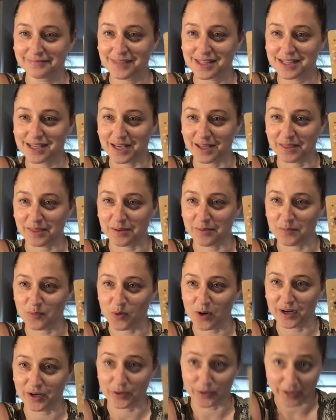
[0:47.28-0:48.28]
Take them
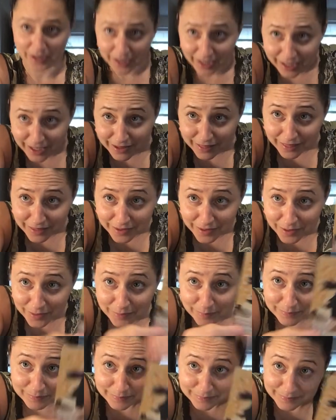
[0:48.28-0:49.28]
when you can get
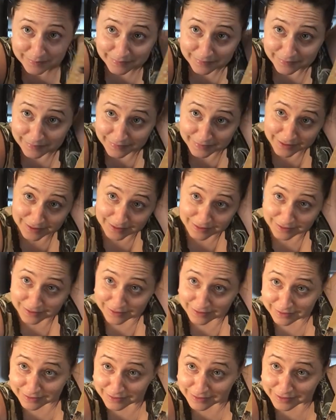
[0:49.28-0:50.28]
them. Oh,
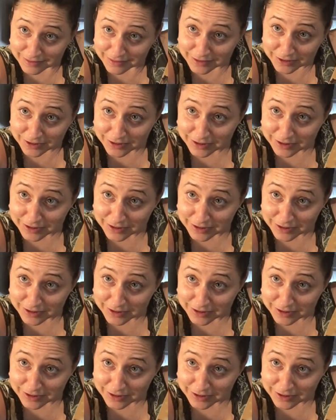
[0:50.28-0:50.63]
gosh.